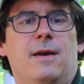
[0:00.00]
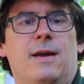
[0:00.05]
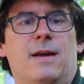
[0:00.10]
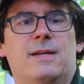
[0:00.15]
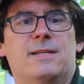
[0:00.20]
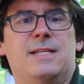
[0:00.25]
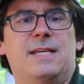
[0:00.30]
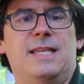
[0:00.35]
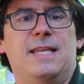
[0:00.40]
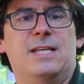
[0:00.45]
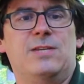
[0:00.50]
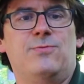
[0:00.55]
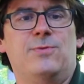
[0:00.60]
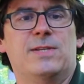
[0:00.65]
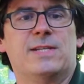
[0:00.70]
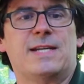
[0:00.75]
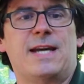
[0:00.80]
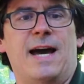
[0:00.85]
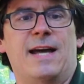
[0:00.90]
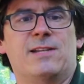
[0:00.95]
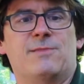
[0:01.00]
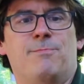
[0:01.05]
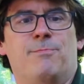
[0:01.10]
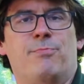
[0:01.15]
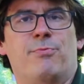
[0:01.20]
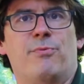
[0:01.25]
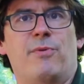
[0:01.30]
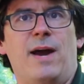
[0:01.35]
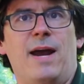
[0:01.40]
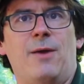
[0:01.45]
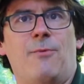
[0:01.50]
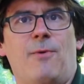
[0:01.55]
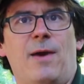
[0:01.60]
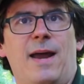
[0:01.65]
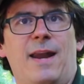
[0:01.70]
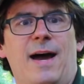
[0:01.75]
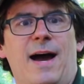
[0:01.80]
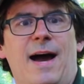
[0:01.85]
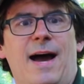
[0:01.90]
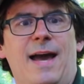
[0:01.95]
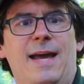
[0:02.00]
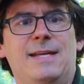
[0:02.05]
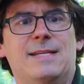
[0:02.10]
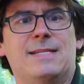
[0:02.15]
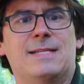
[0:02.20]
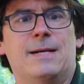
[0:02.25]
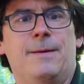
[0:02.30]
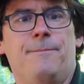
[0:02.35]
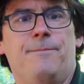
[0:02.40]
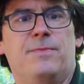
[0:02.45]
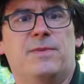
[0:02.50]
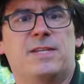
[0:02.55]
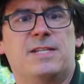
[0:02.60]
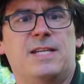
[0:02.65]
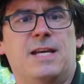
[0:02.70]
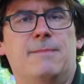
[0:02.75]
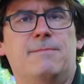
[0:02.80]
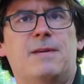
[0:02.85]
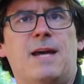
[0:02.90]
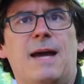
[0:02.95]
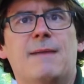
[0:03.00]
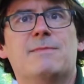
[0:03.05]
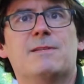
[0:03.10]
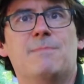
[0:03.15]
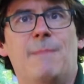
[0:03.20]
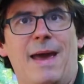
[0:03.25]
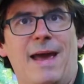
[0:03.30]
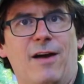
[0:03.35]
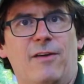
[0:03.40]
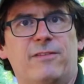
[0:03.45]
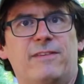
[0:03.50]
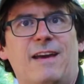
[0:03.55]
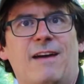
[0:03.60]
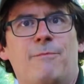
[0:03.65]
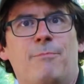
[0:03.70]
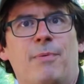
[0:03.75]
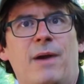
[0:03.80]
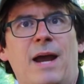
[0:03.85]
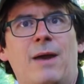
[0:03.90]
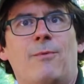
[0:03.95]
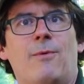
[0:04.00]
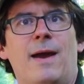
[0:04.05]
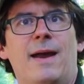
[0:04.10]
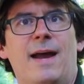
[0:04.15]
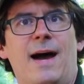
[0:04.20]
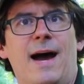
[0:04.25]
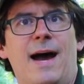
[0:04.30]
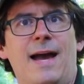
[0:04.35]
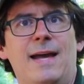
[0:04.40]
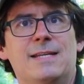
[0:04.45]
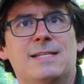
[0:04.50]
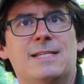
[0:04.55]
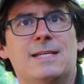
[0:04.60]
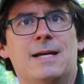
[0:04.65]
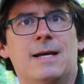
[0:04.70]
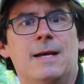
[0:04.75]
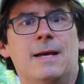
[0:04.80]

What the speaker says: You see this one's got bright red eyes. Sometimes males have bright red eyes,